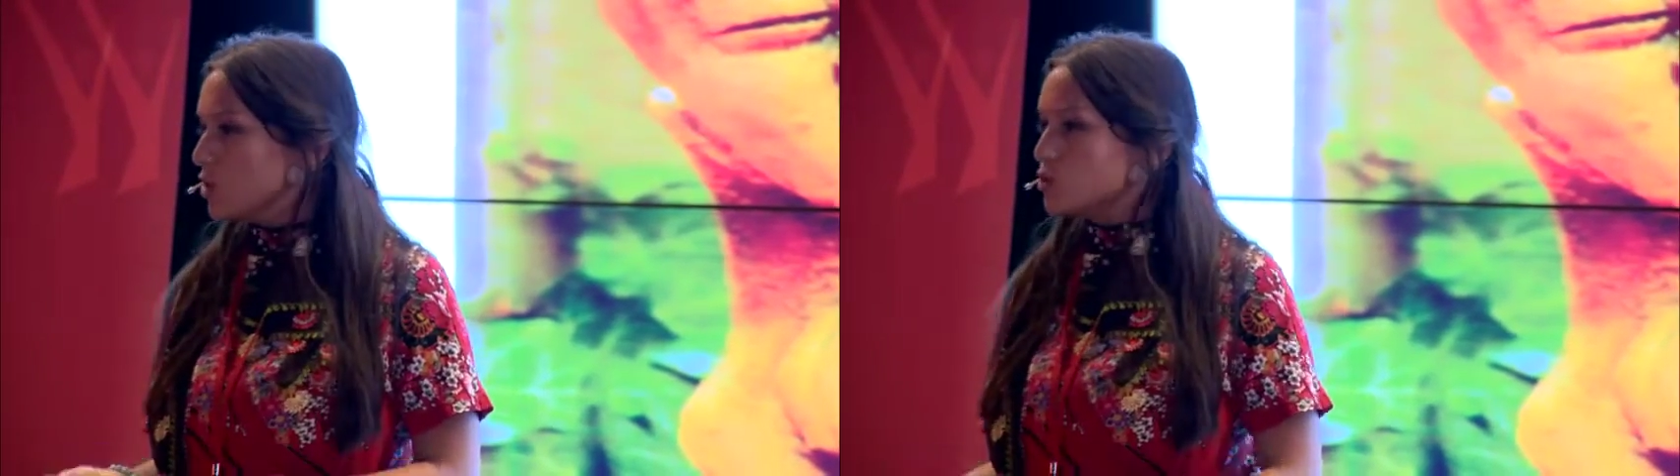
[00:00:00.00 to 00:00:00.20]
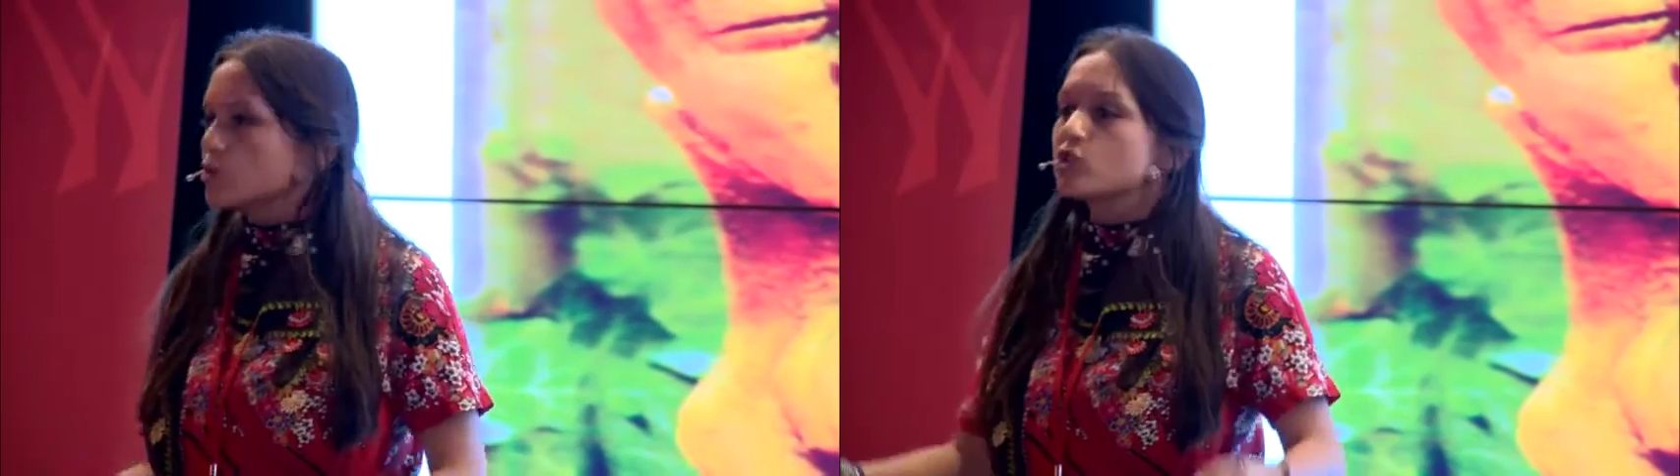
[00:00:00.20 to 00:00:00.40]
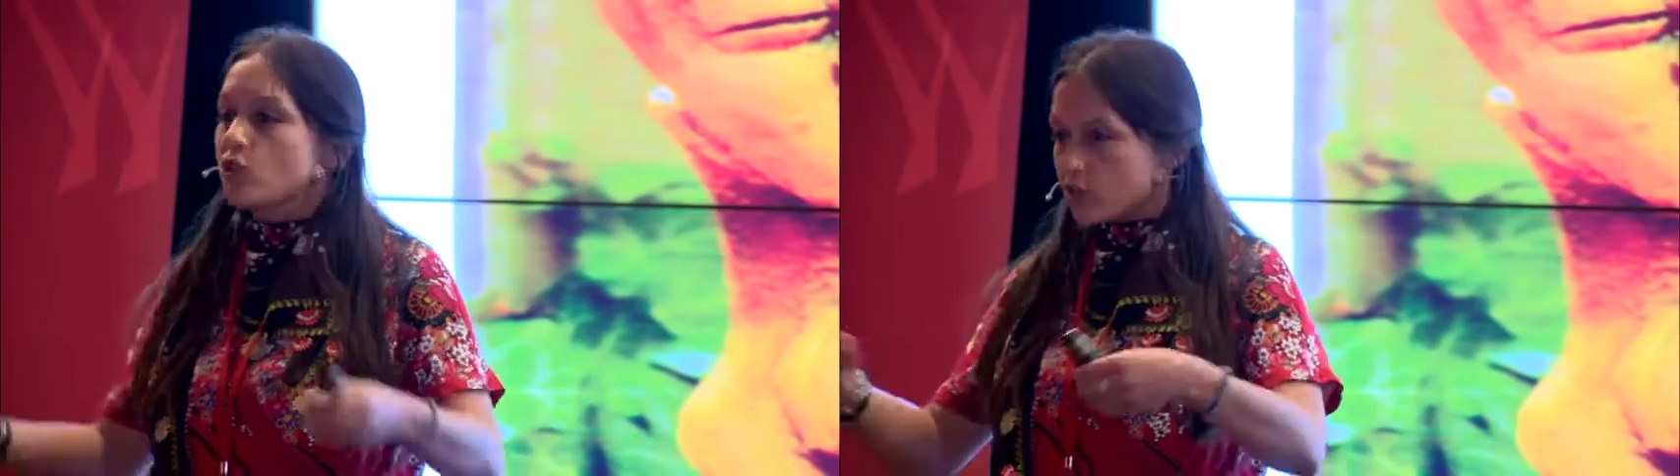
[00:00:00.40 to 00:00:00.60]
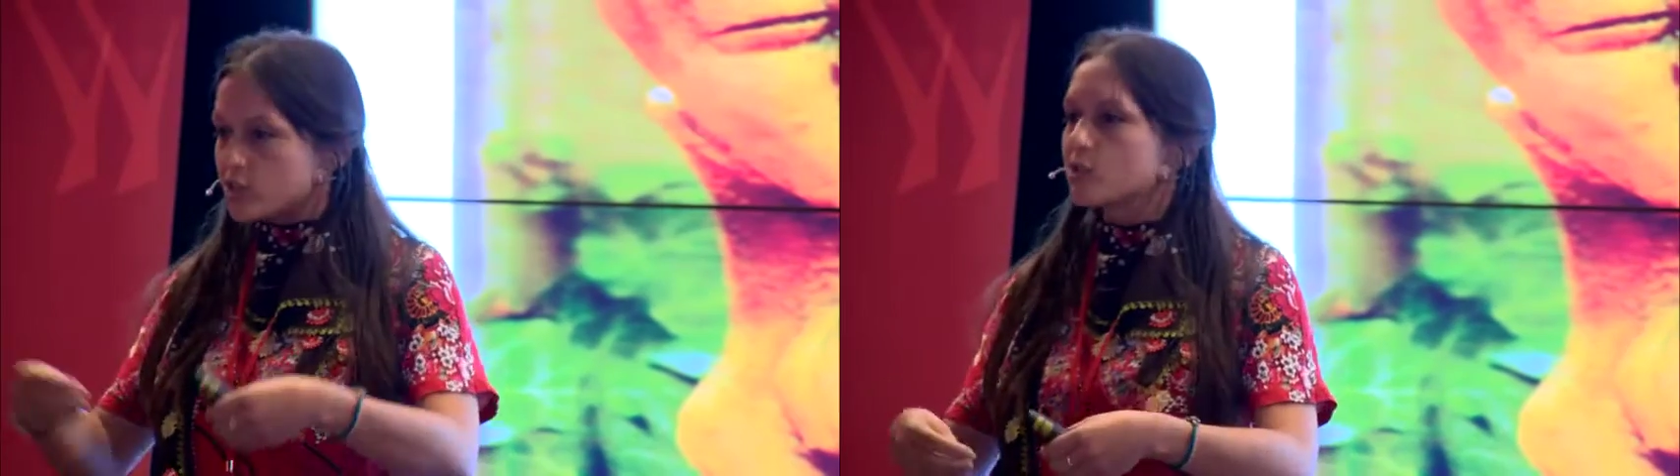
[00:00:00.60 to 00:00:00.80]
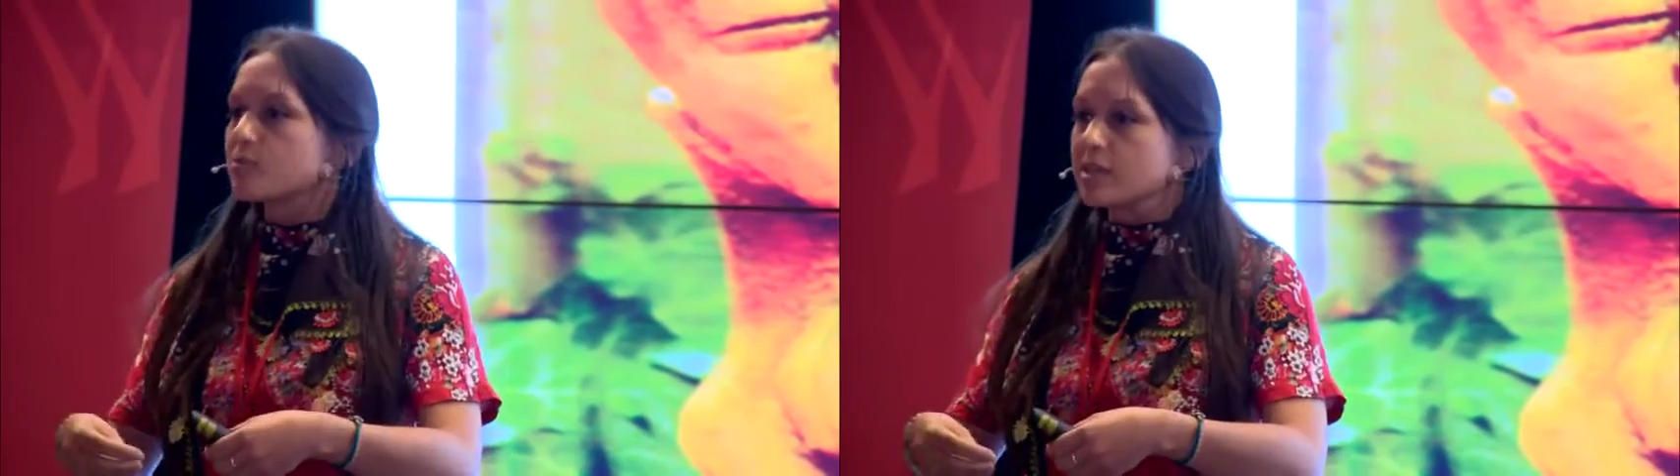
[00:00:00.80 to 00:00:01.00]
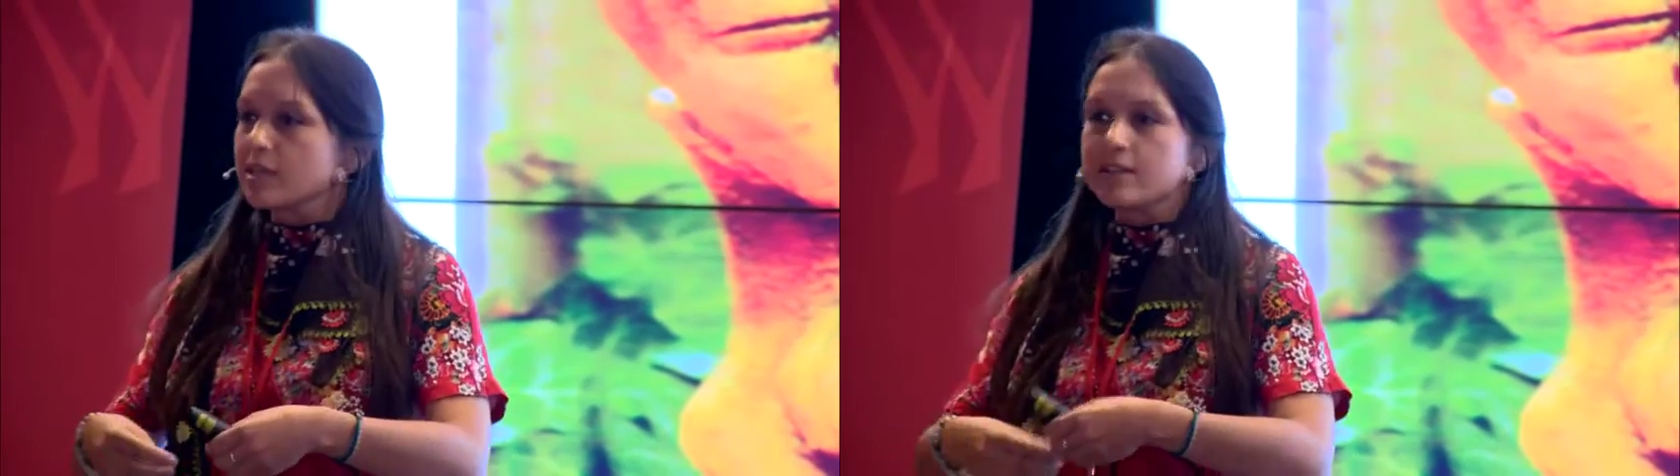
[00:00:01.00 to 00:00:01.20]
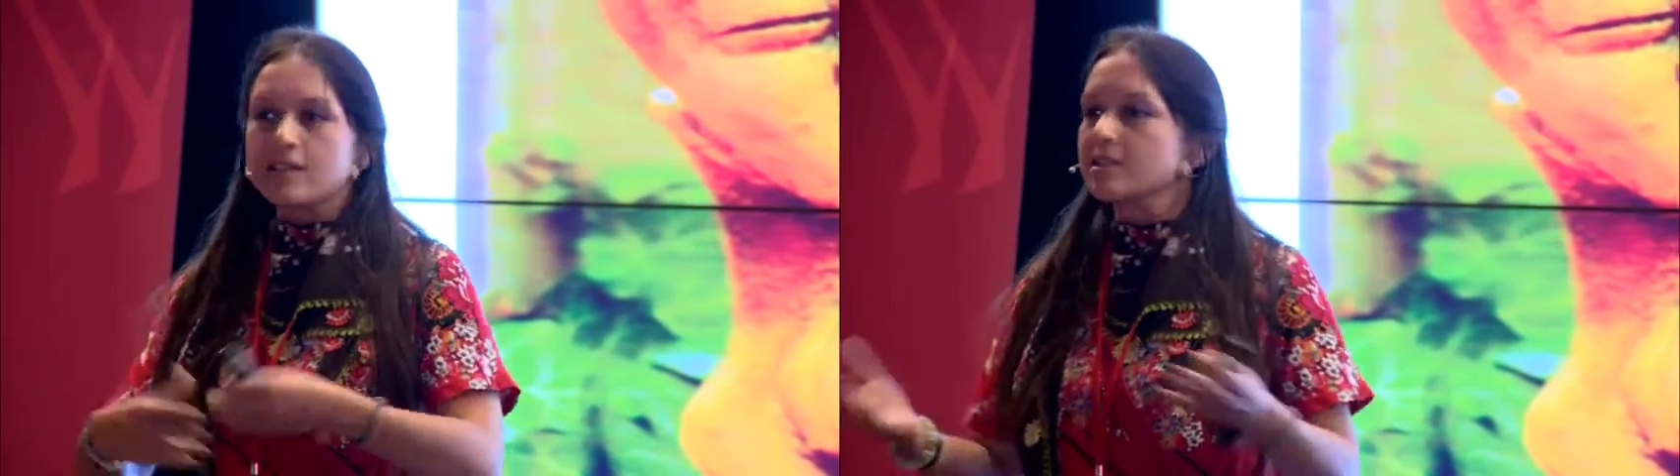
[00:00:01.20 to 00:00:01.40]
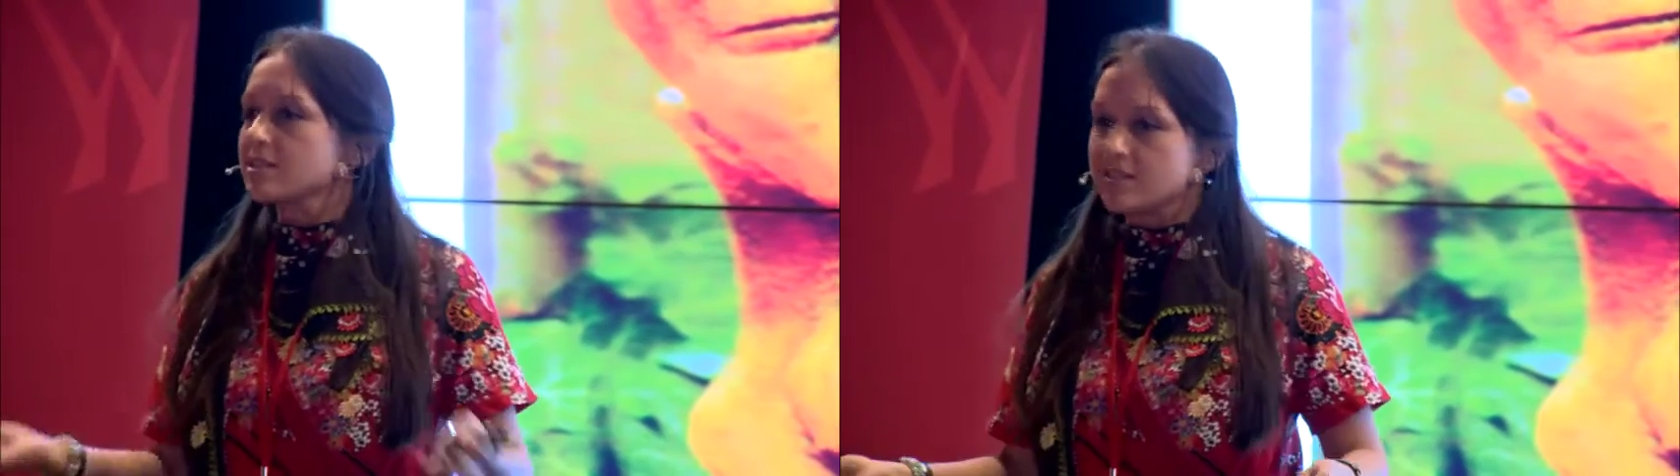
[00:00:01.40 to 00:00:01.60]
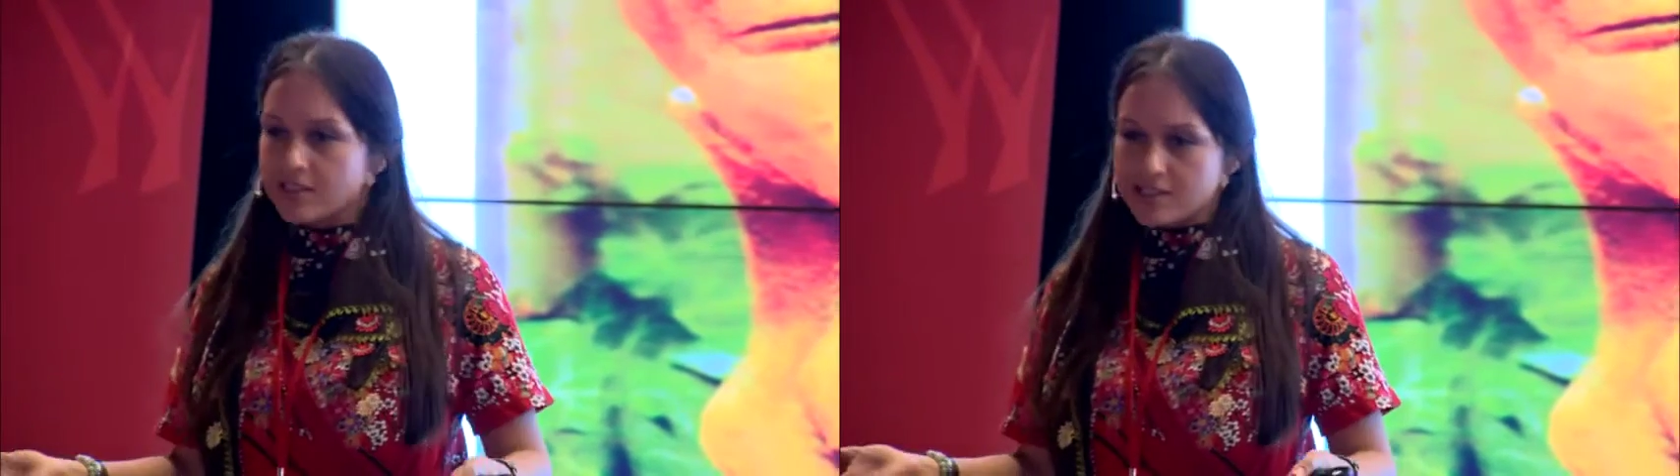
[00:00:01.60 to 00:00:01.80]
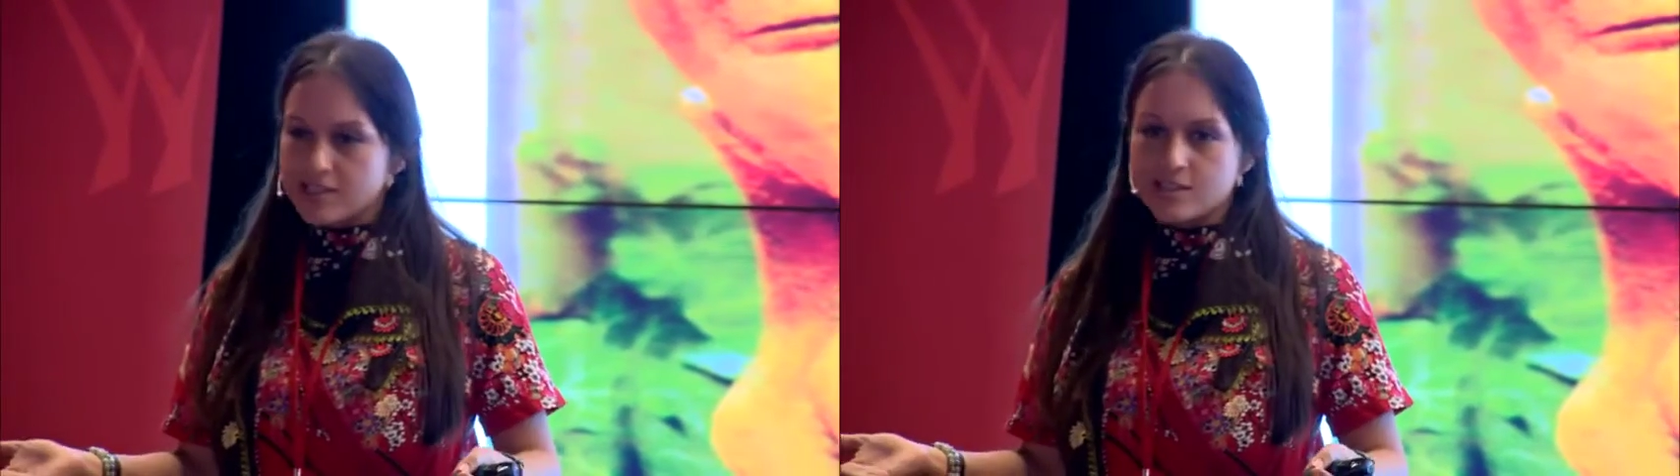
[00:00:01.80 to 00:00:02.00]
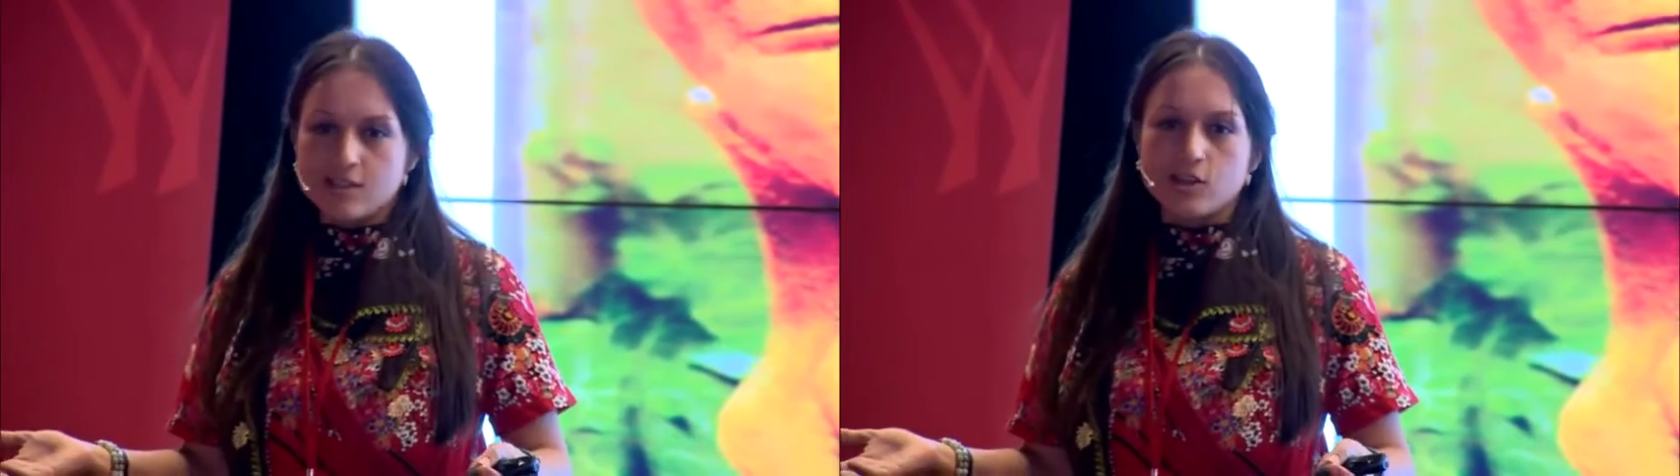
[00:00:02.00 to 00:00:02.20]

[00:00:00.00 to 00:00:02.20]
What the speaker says: to start something that doesn't exist in